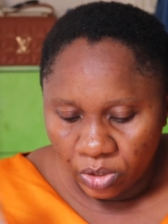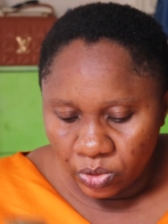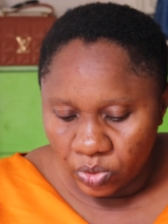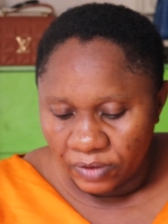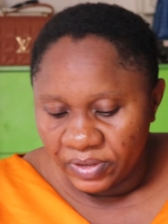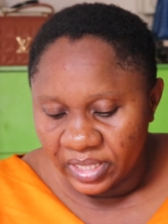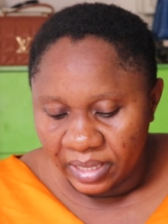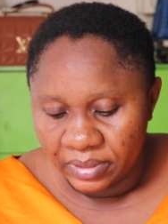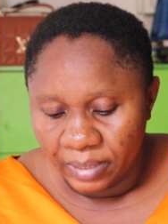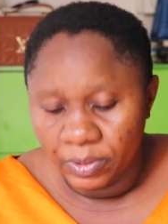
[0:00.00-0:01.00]
So after
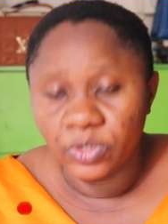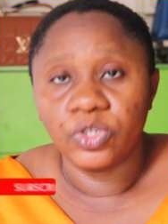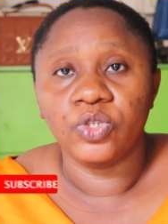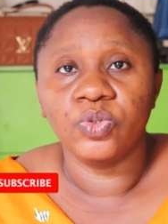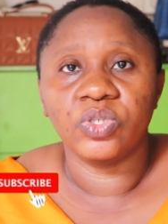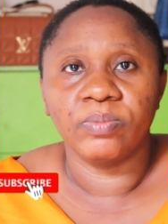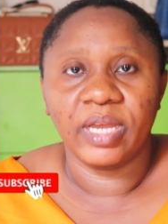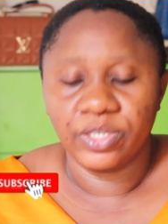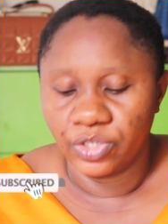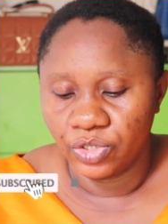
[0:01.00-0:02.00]
that, I'm going to use
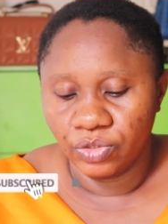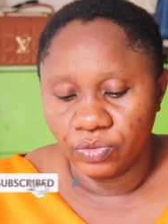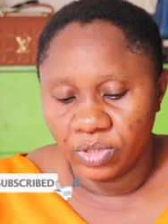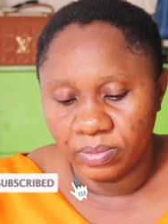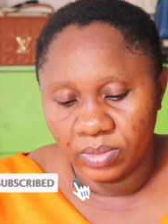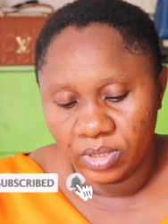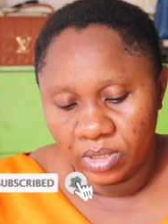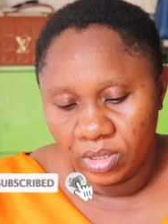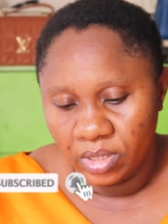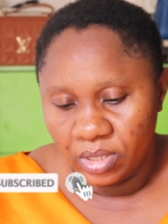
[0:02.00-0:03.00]
my serum.
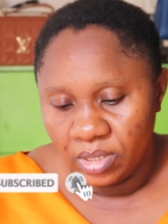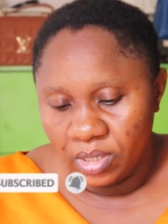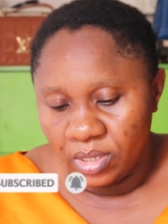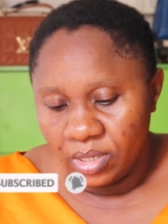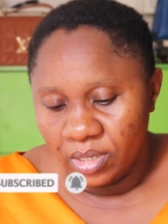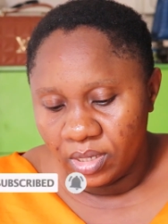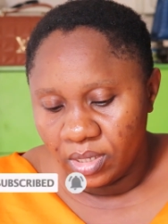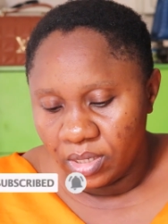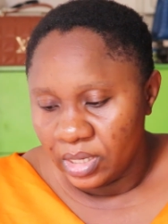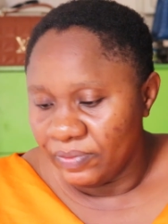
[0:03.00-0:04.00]

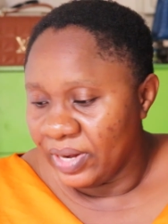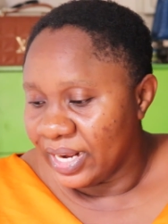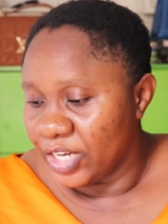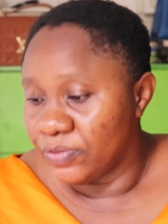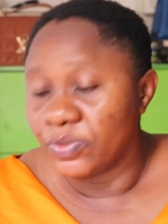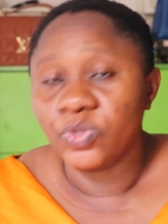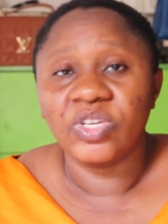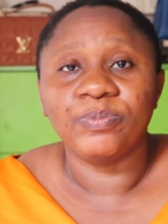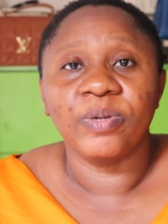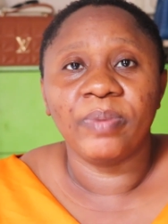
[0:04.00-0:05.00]
I feel like I should even
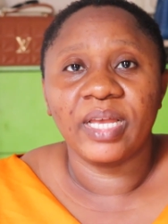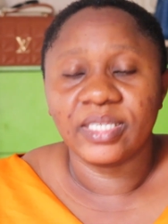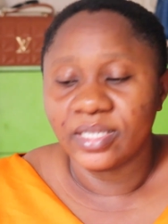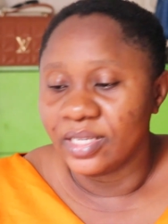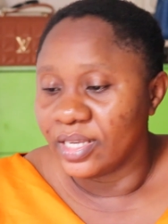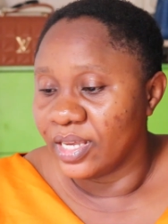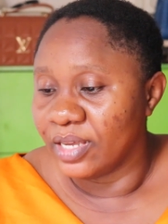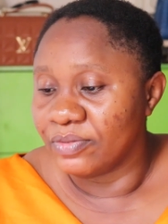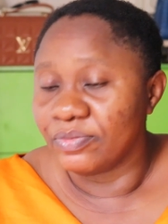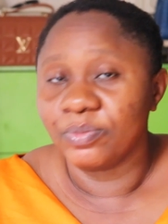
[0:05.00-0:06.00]
do a proper
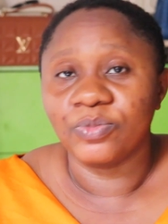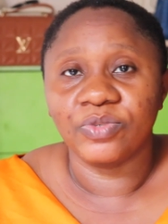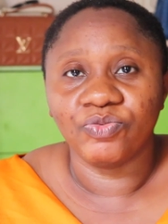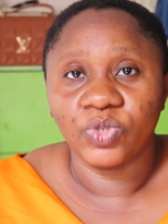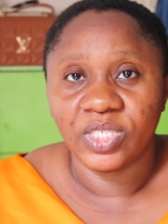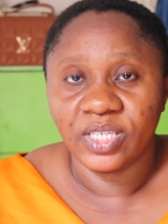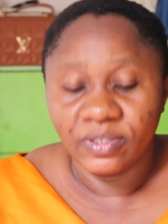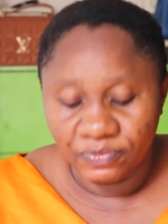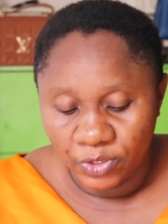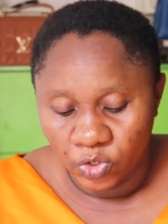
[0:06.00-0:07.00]
skincare
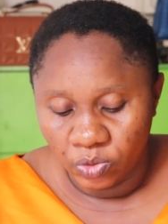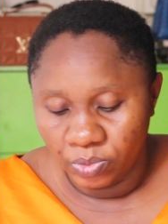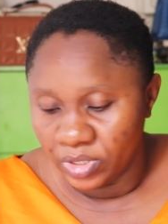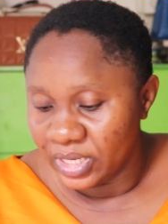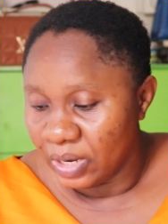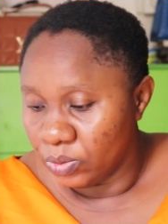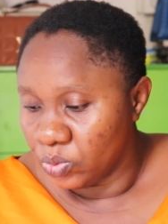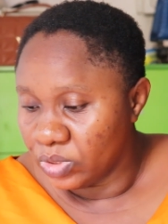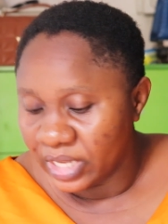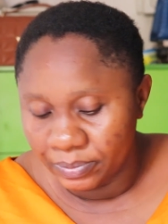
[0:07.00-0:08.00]
routine video, but I'll
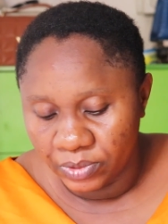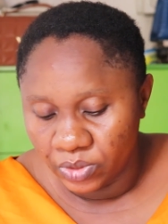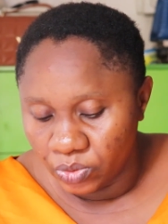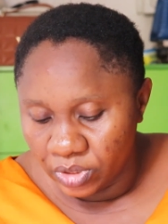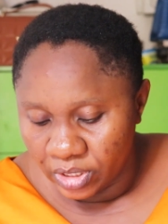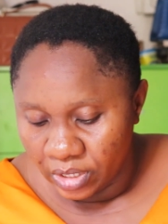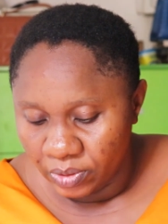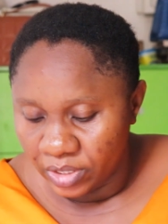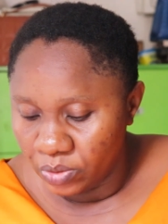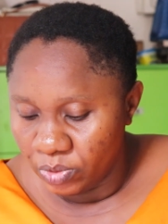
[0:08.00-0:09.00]
do that, but not
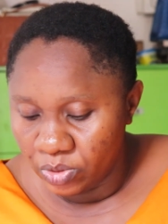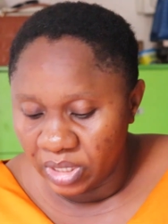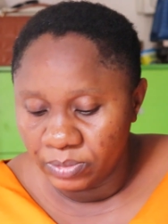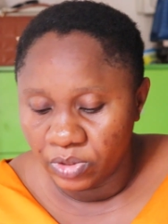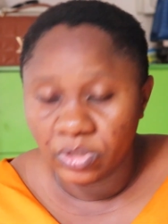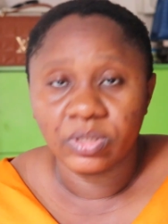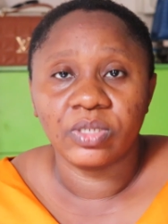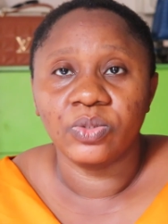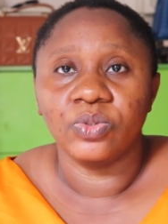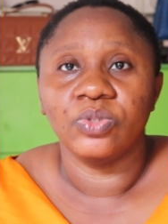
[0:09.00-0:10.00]
now anyway. So let me just,
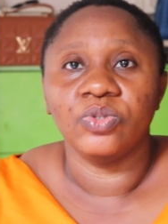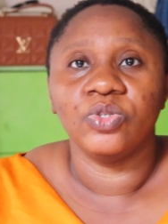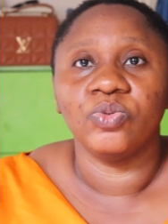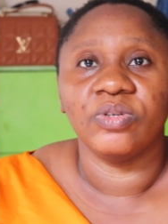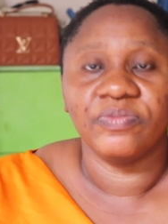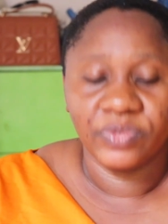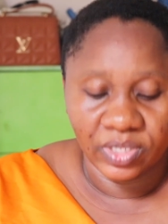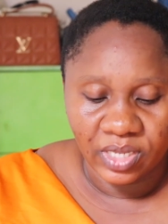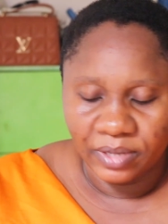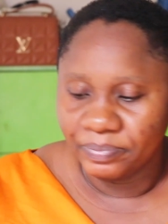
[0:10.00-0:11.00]
you know, do this one
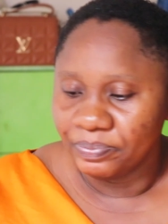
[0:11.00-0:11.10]
first.